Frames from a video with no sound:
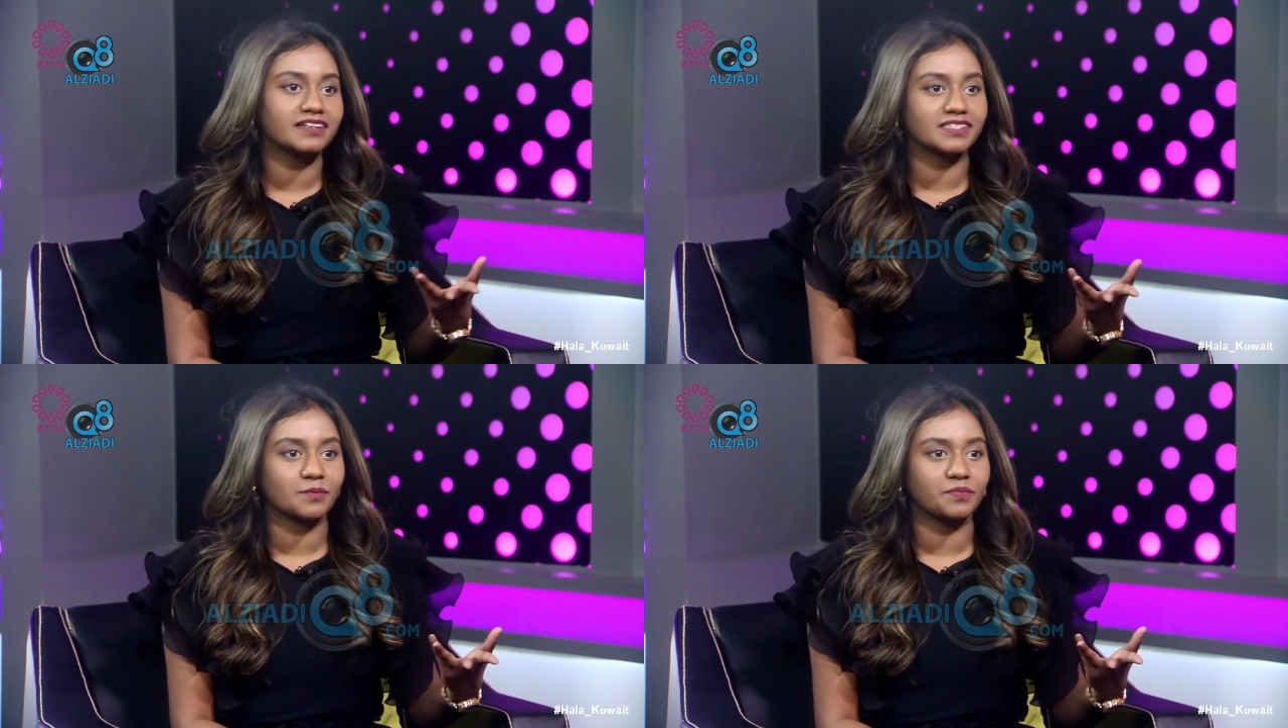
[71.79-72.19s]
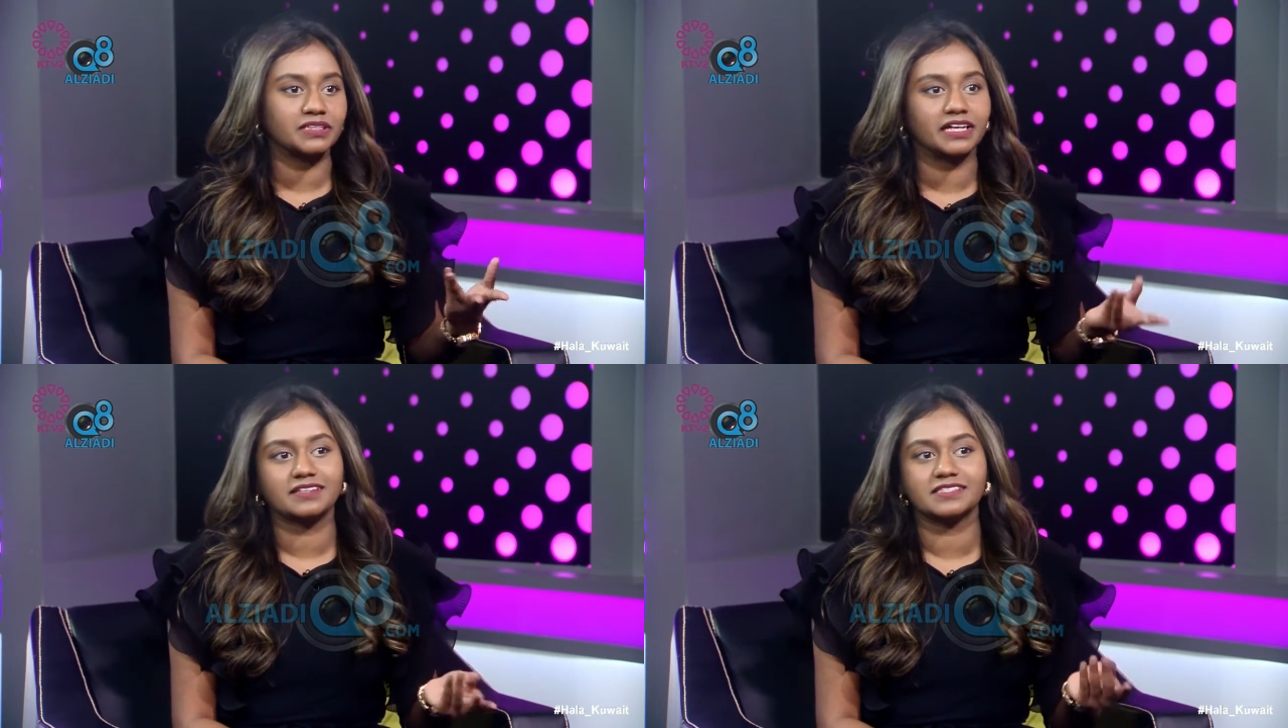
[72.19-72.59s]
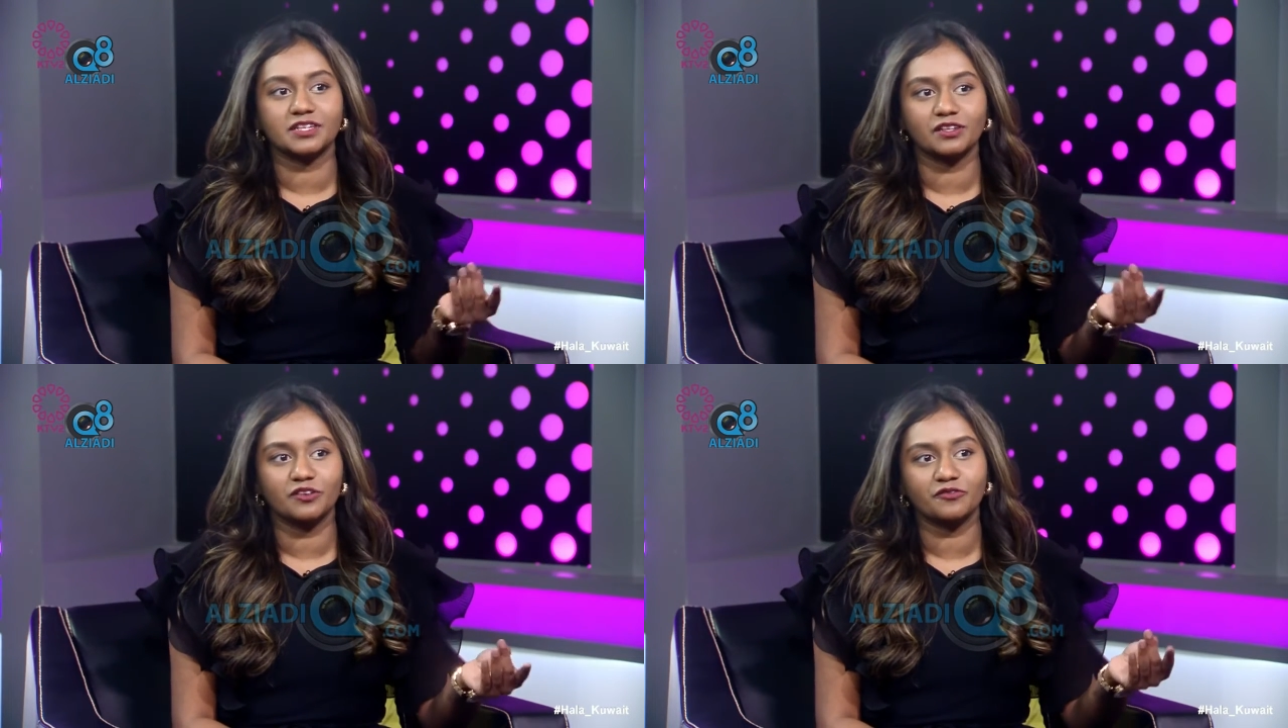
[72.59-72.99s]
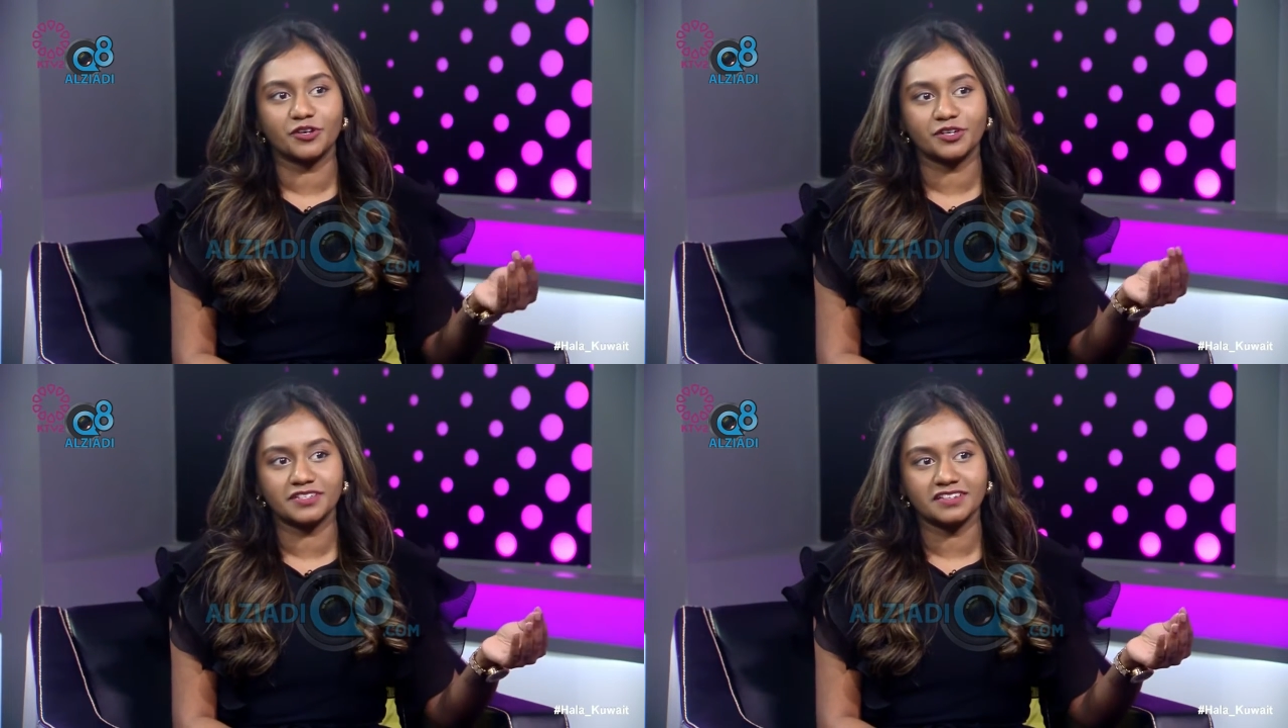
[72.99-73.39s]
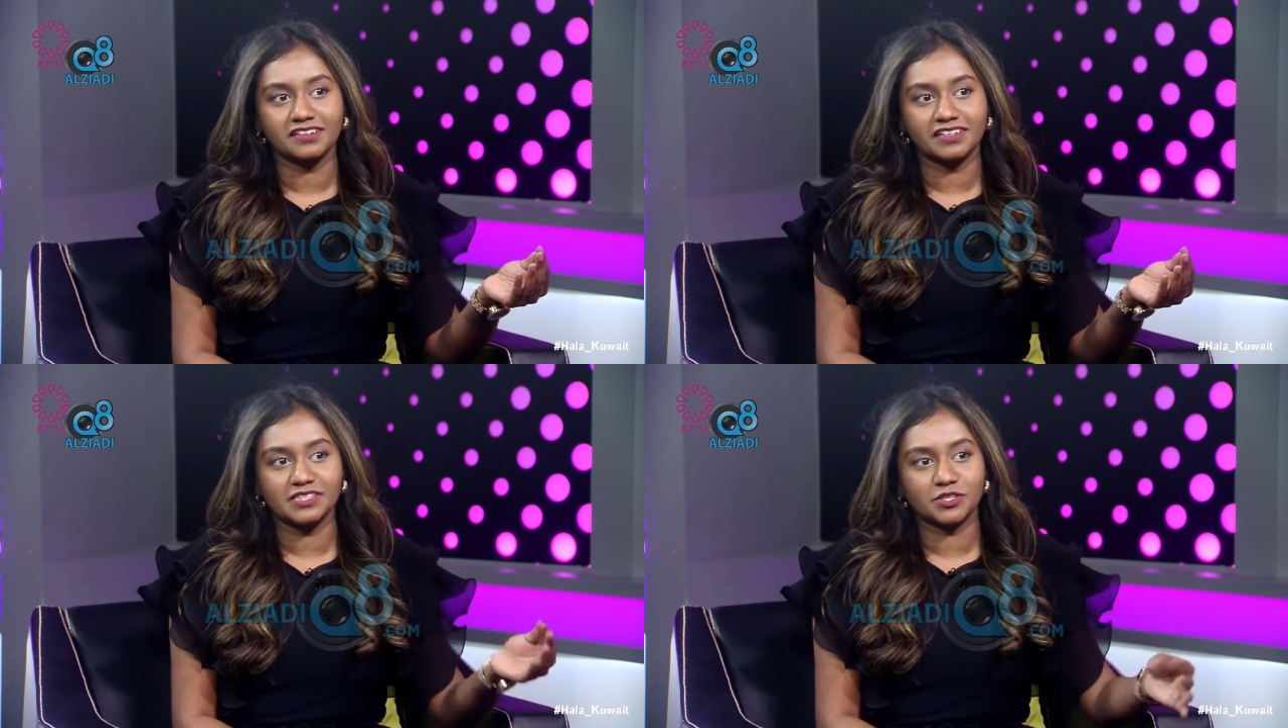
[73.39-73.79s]
is something that has delivered
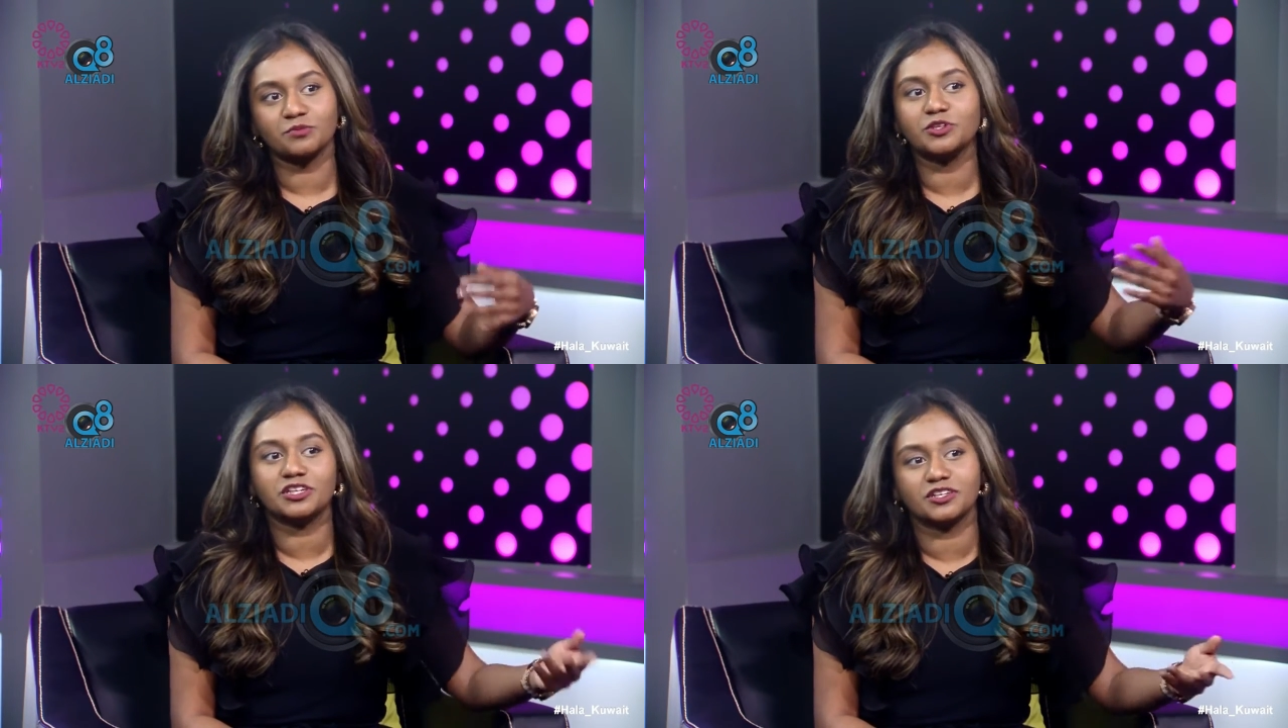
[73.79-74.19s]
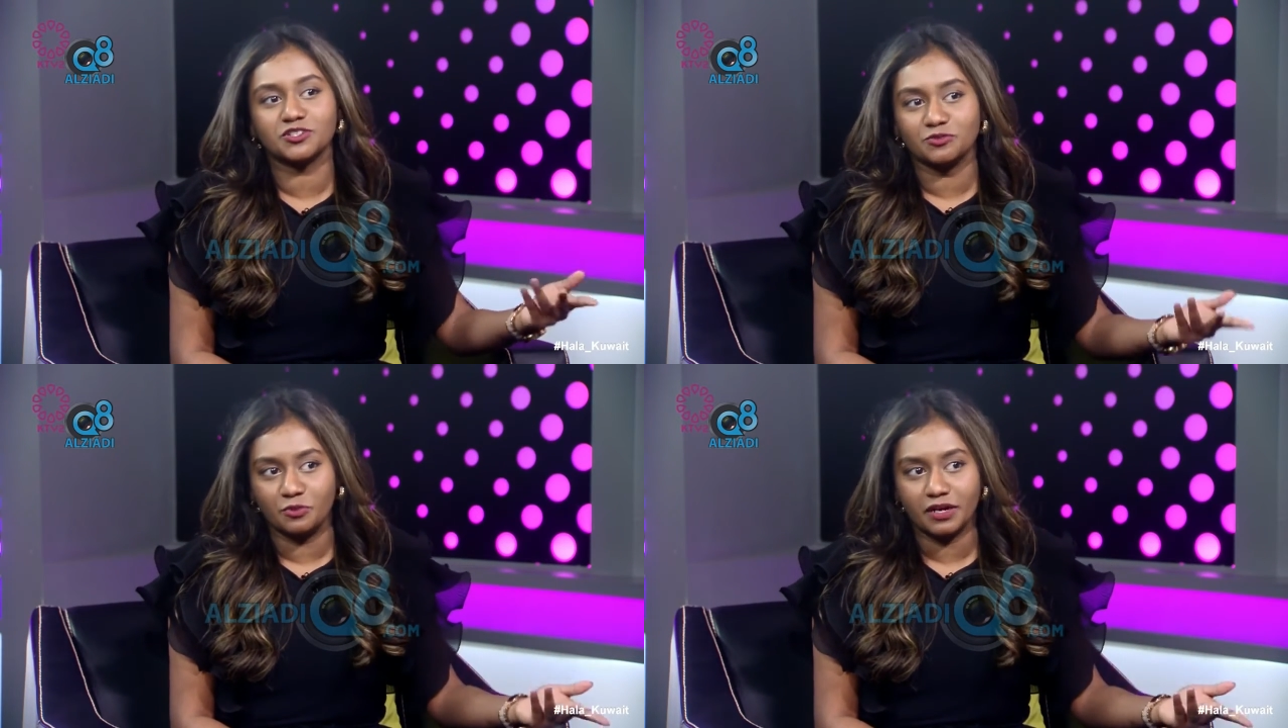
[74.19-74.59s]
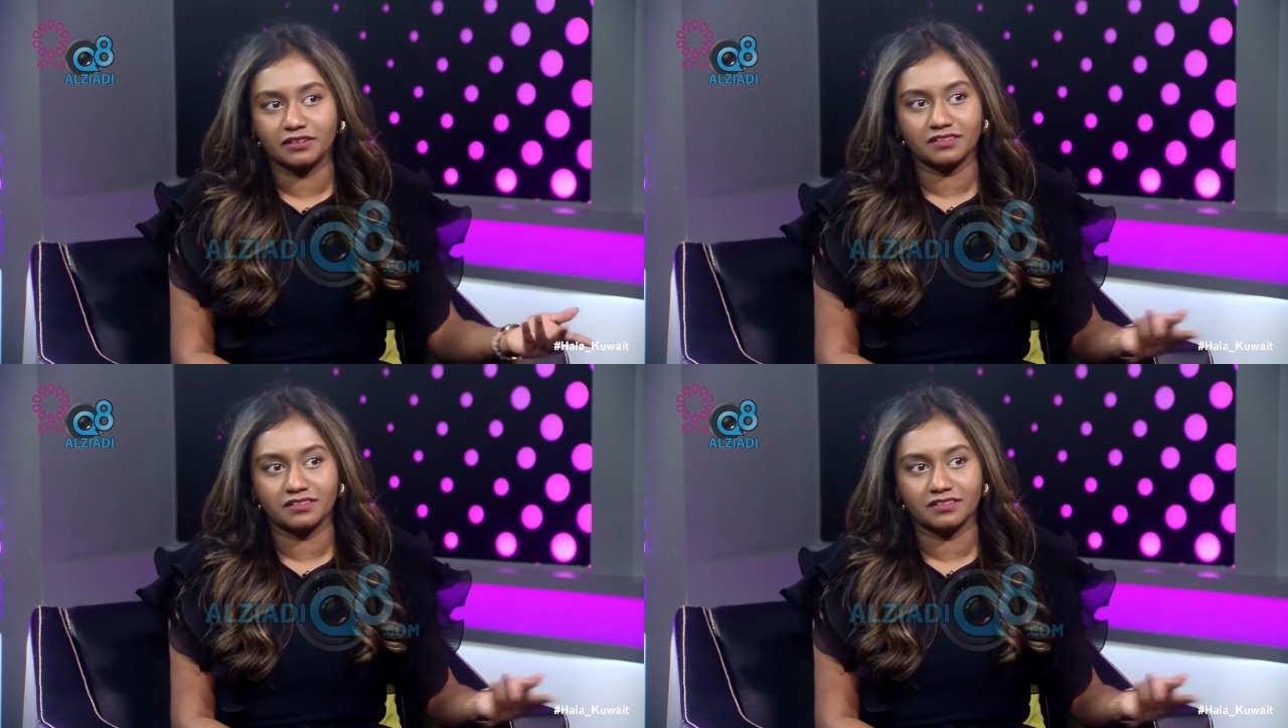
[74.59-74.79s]
its communication well.